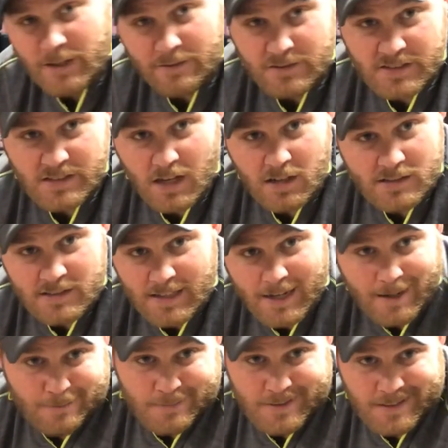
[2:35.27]
you have a saw
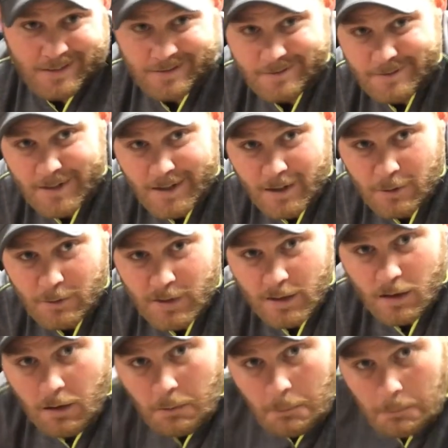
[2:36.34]
stop, then the hell with it.